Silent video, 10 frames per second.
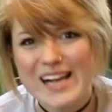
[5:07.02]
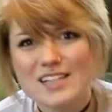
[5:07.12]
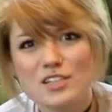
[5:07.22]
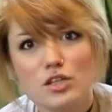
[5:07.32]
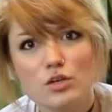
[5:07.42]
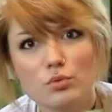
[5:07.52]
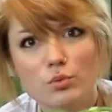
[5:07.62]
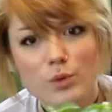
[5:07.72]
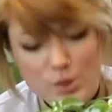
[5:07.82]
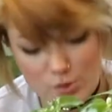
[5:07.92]
it's the
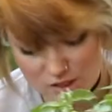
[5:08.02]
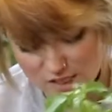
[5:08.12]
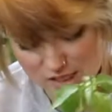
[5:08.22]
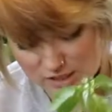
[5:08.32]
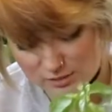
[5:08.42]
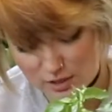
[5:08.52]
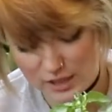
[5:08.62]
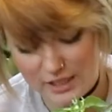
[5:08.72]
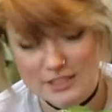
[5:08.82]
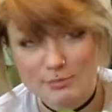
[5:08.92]
roots that smell
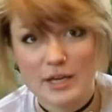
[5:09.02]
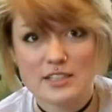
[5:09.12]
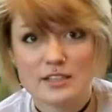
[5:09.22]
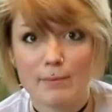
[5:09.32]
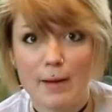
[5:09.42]
like spicy